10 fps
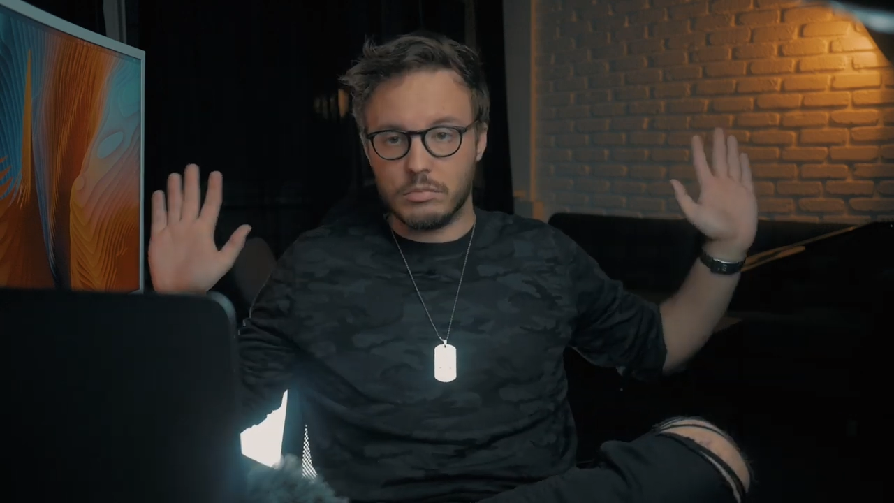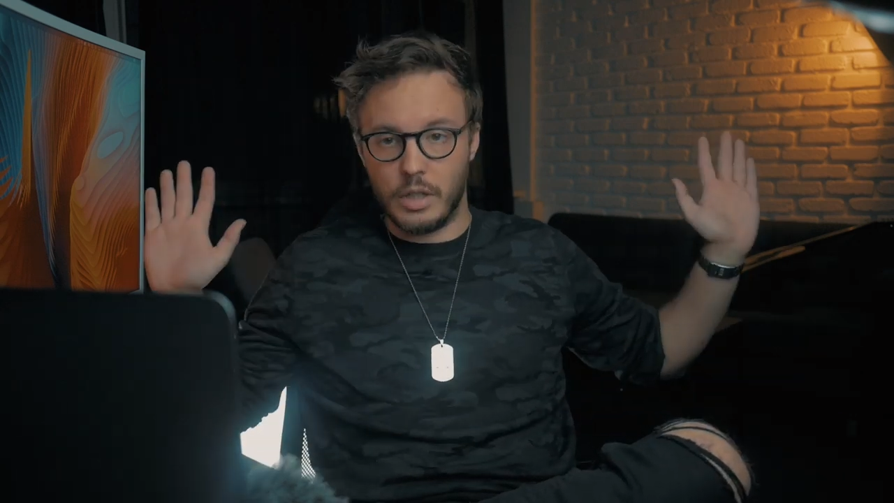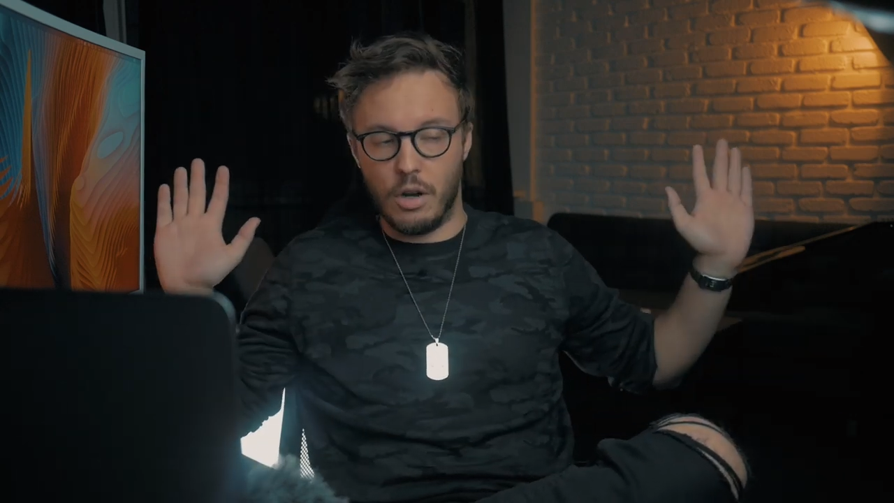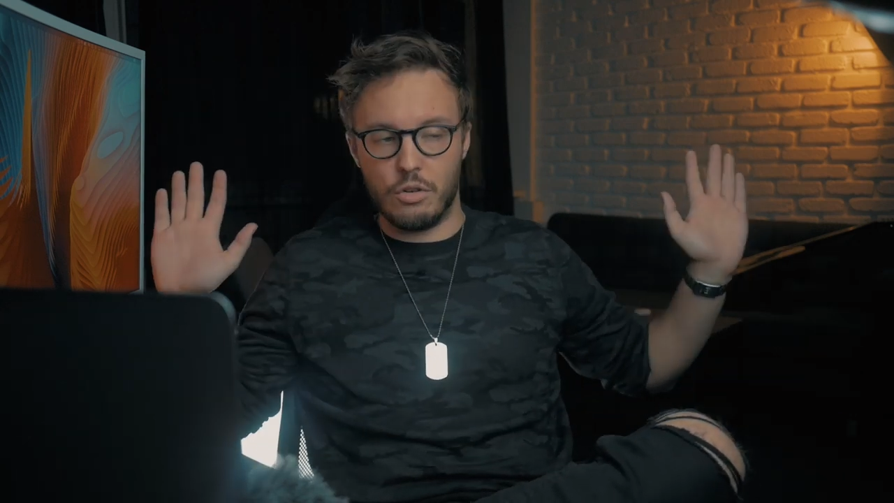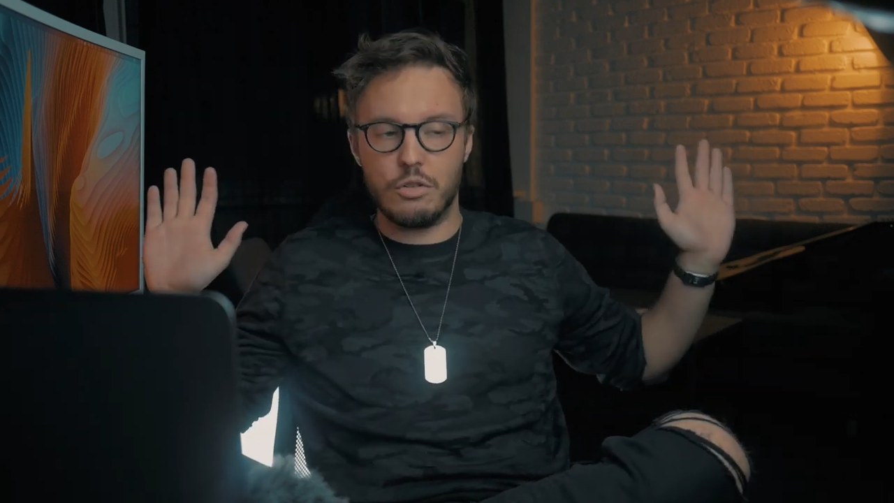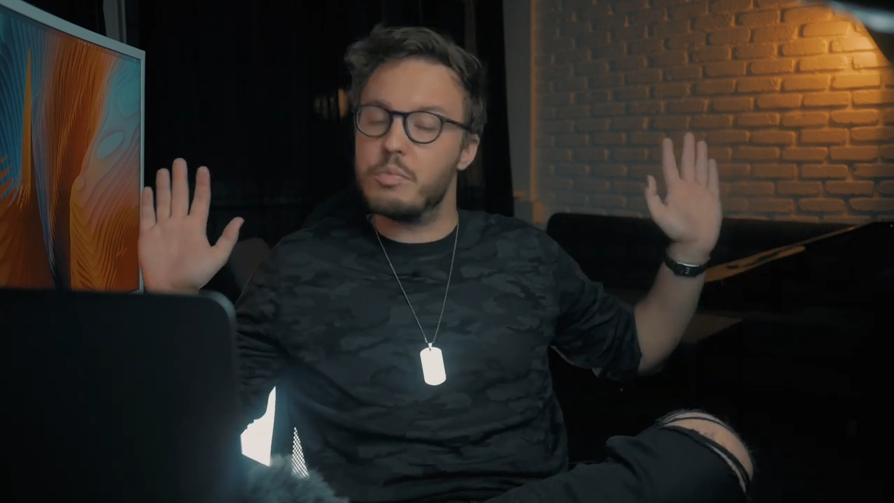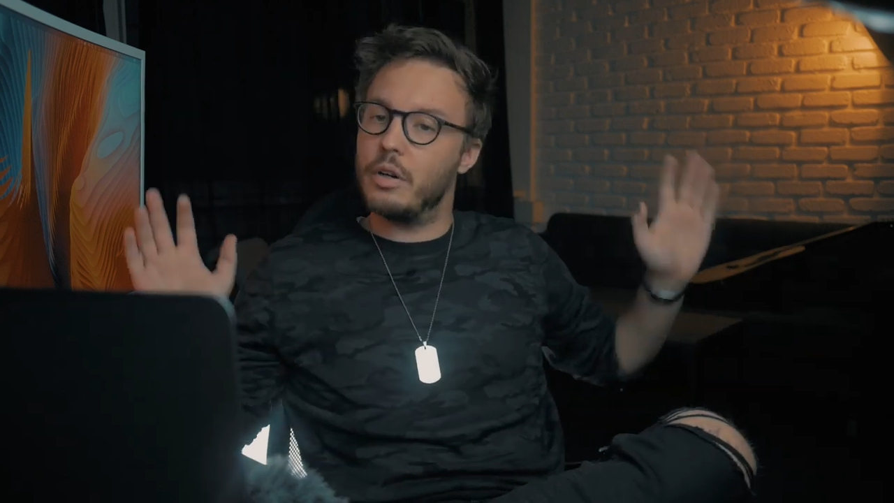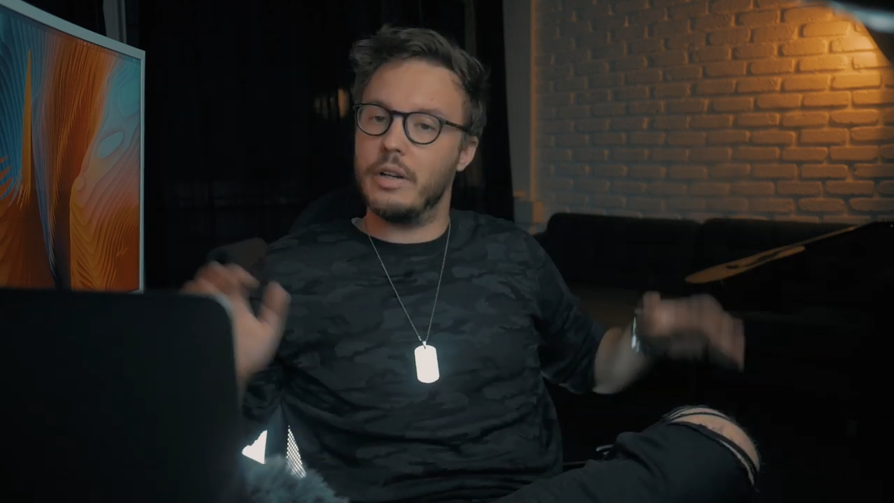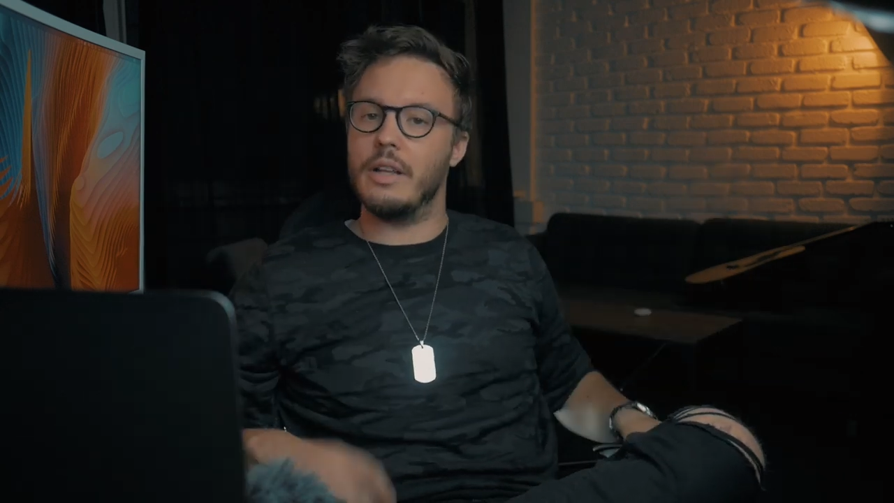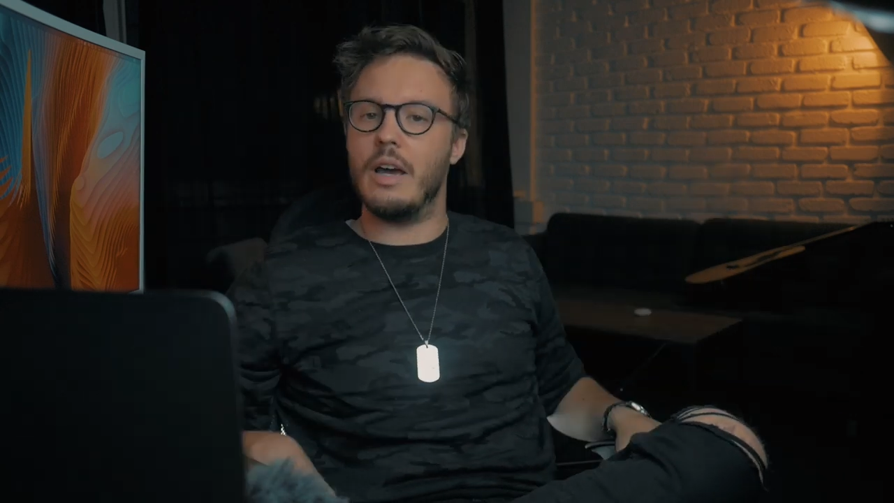You know, just
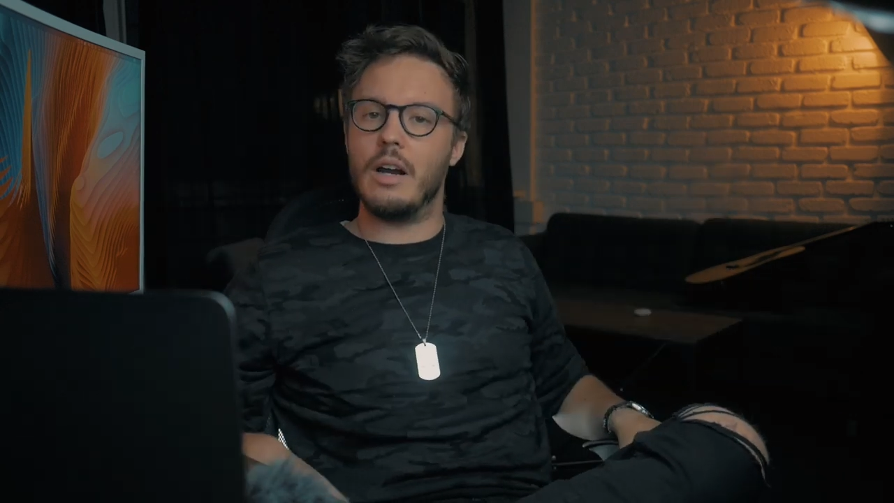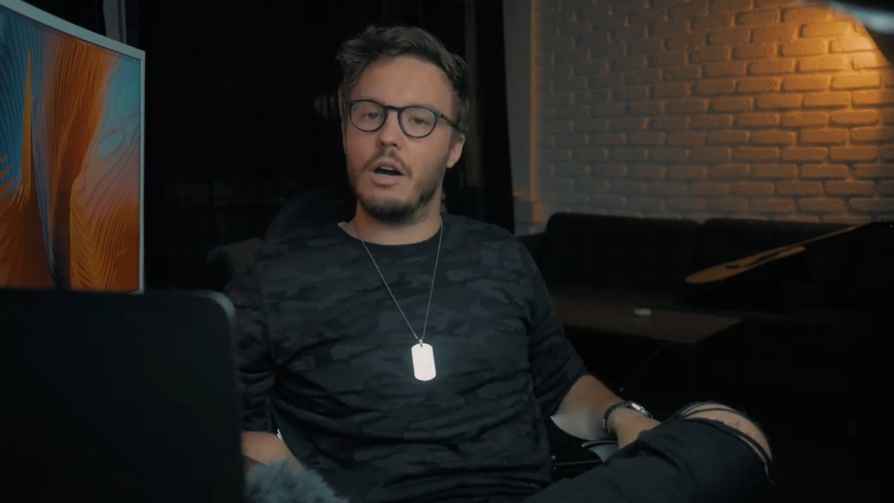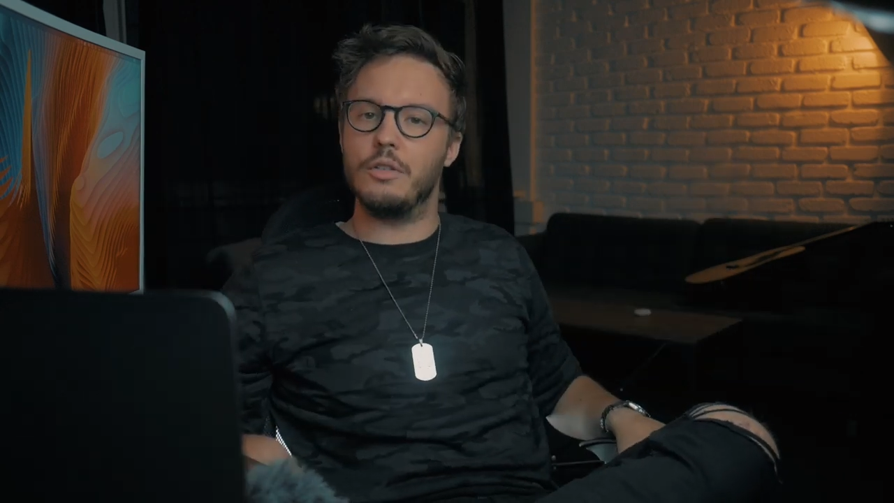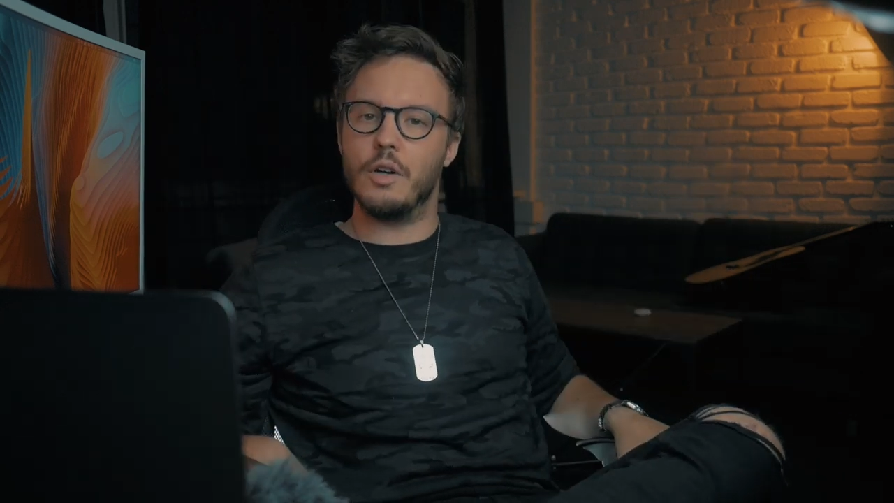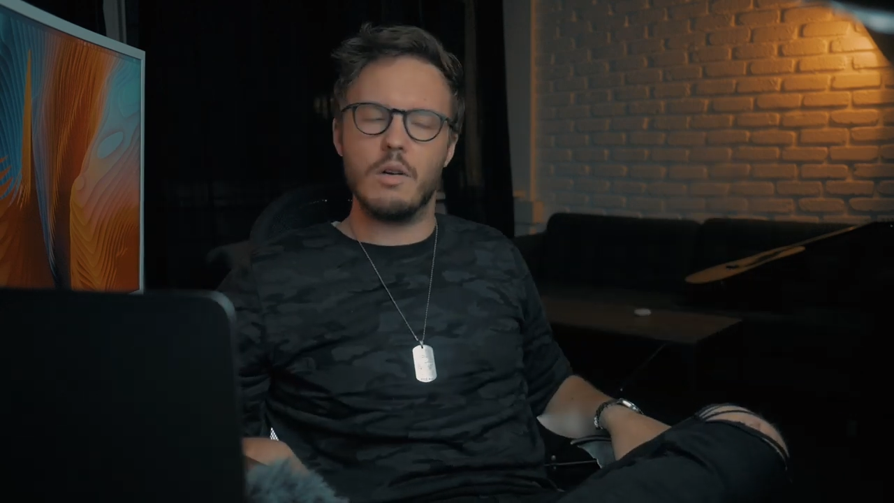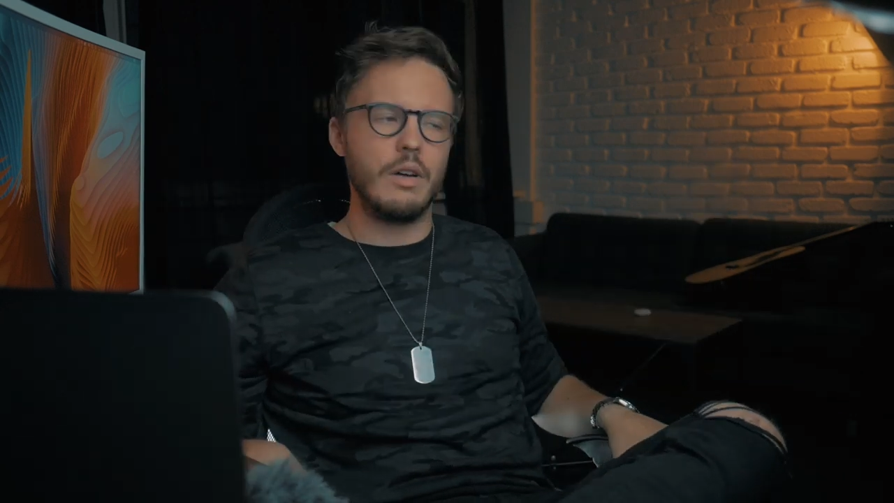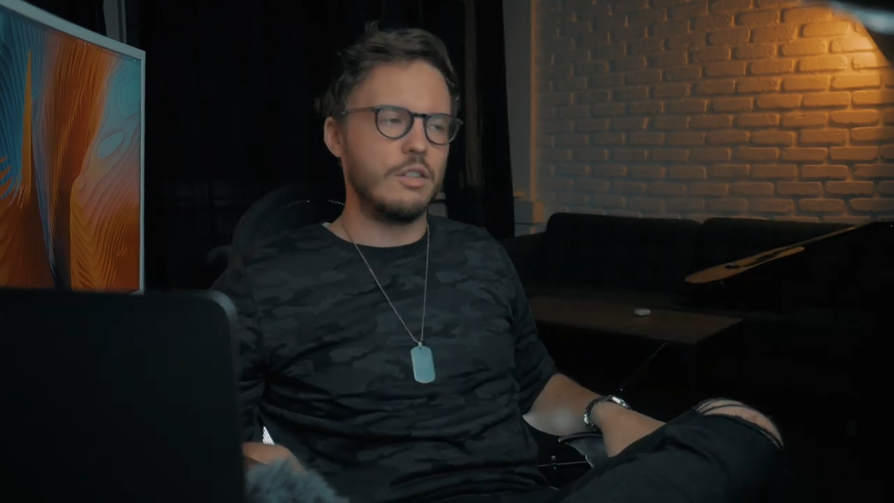putting that out there.